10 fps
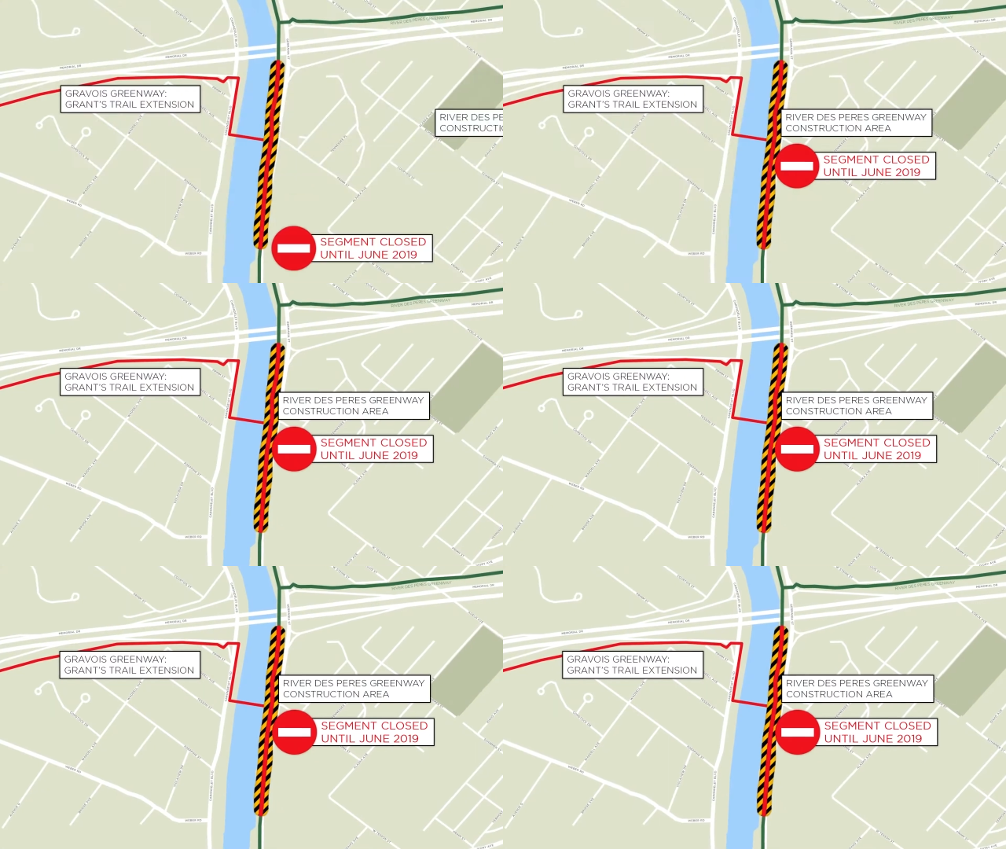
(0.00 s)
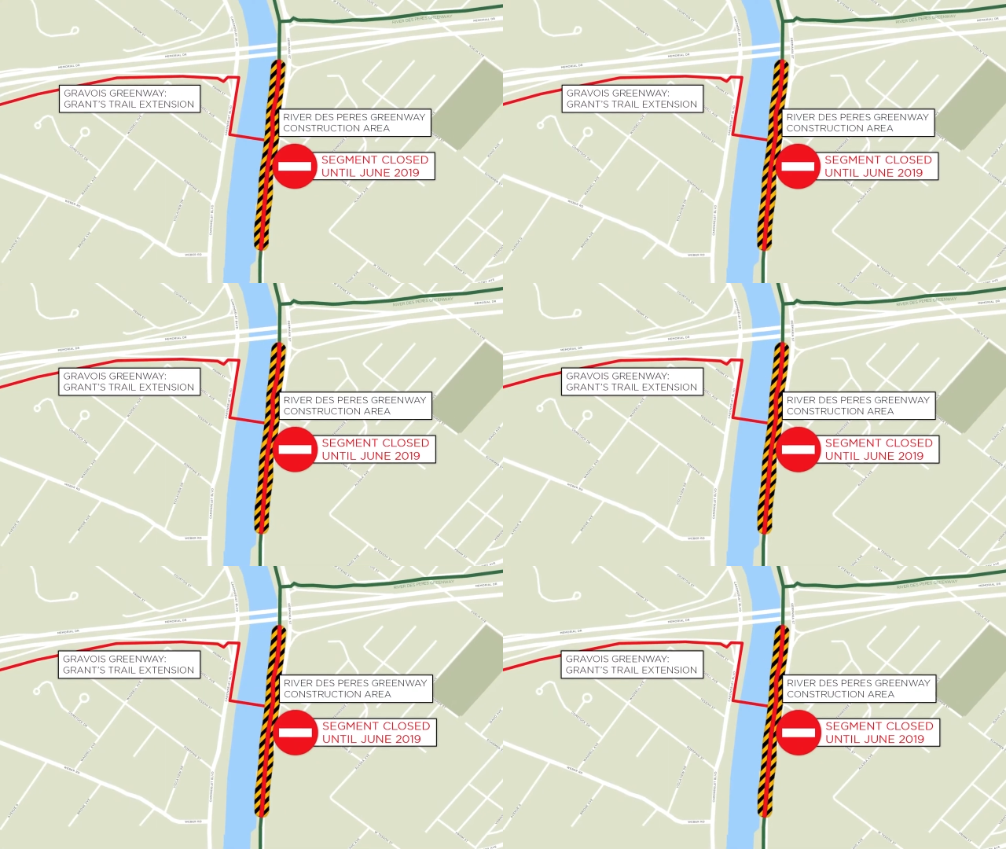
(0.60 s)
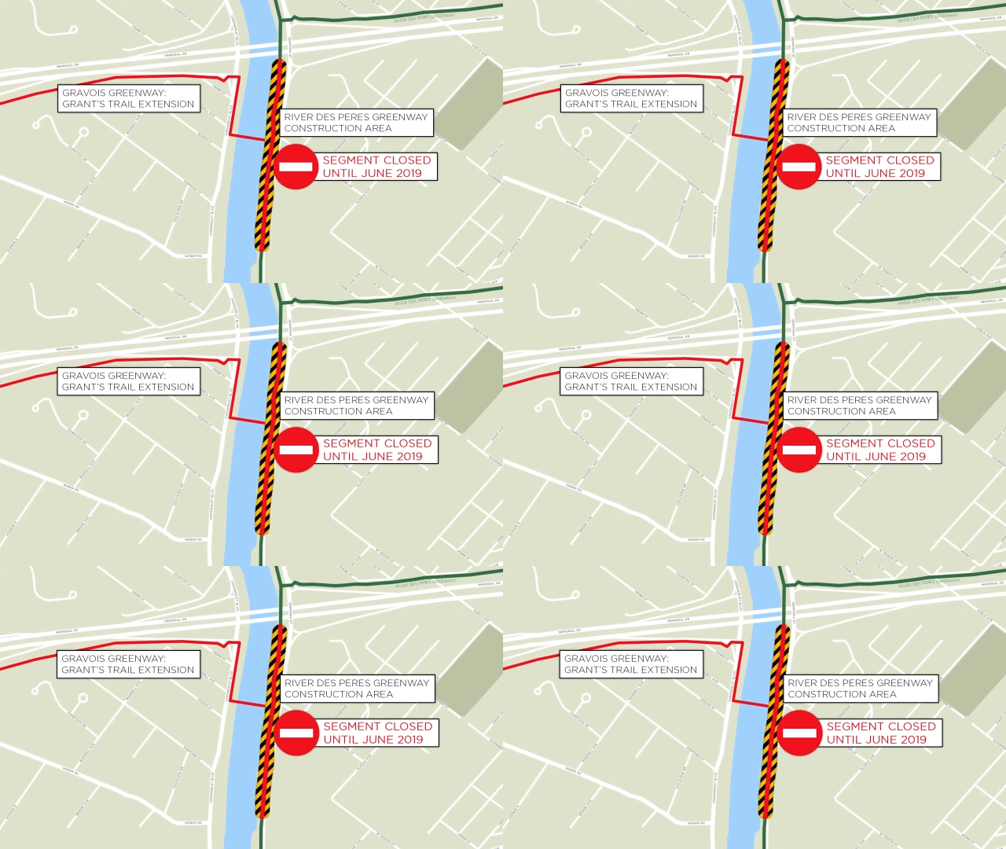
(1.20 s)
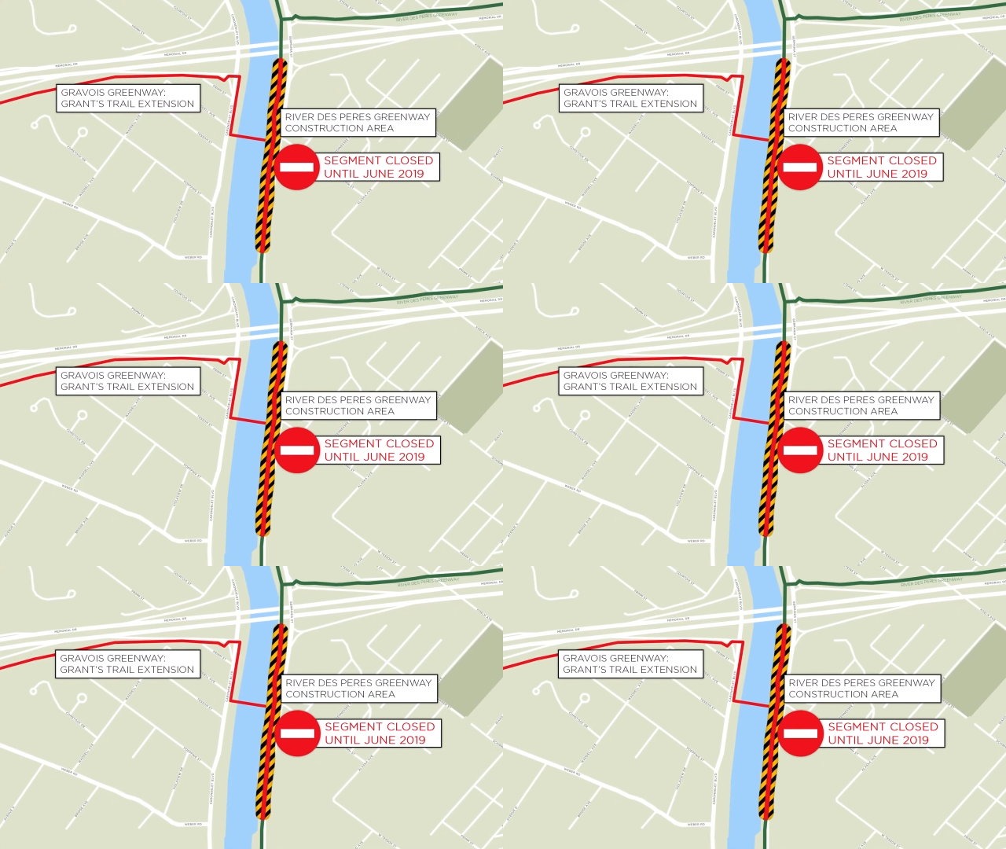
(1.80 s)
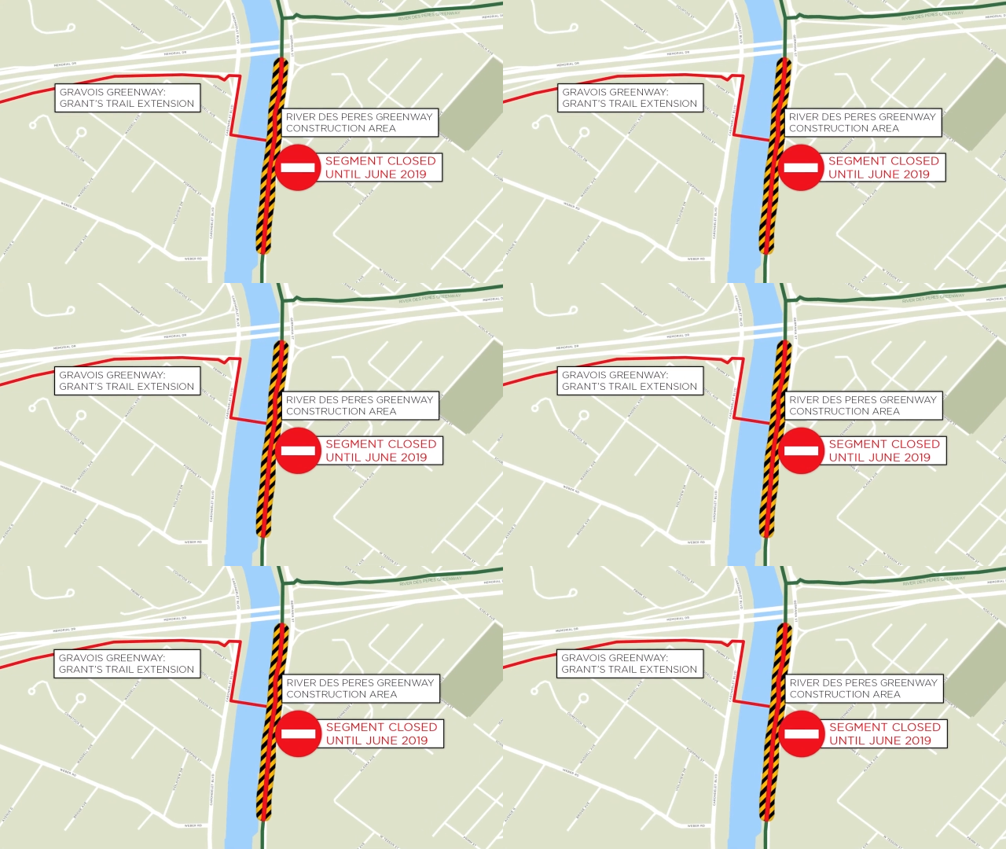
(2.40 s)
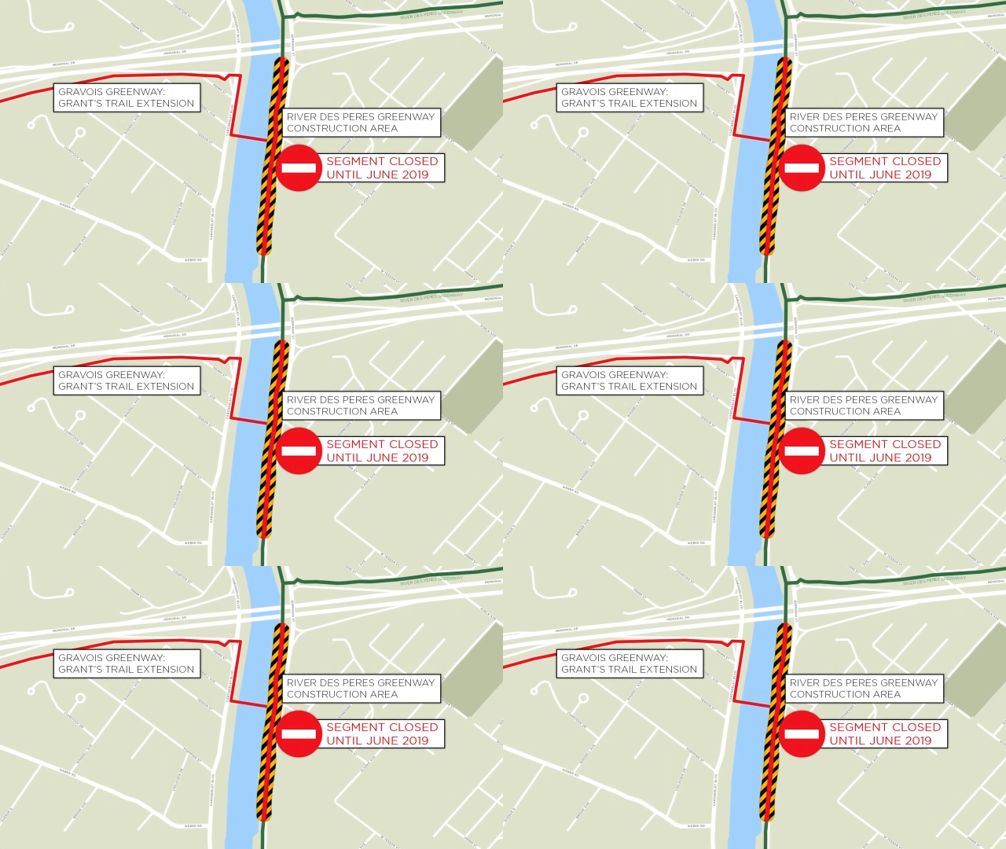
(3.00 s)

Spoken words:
(no speaker visible)